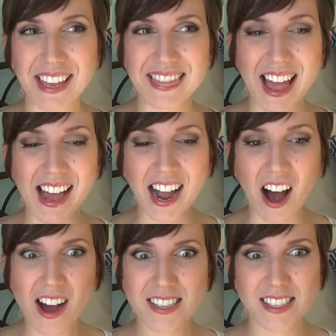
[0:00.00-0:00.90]
the
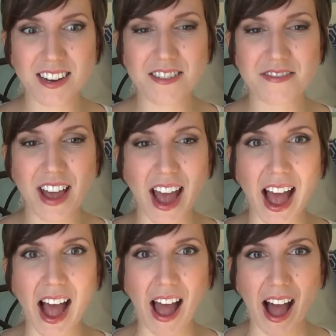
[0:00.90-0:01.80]
cost of
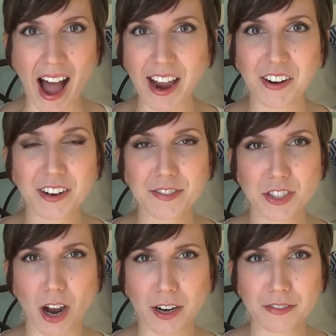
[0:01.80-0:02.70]
hiring a
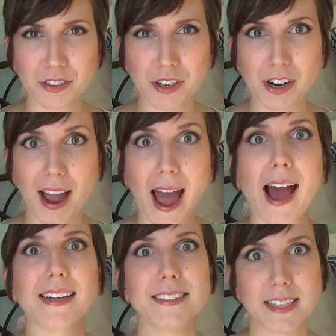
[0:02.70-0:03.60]
photographer
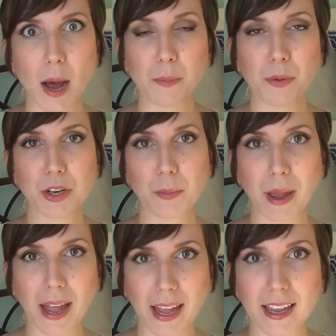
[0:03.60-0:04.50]
adds up when you're
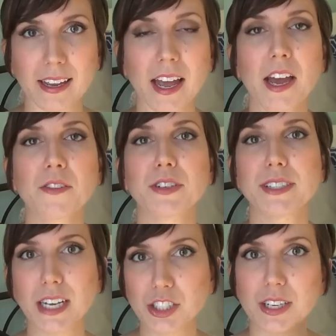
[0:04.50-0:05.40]
paying for
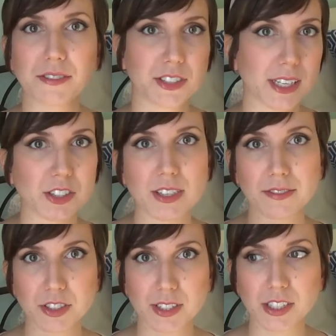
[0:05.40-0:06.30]
session after session
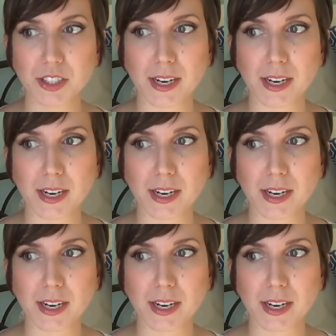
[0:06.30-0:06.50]
after session.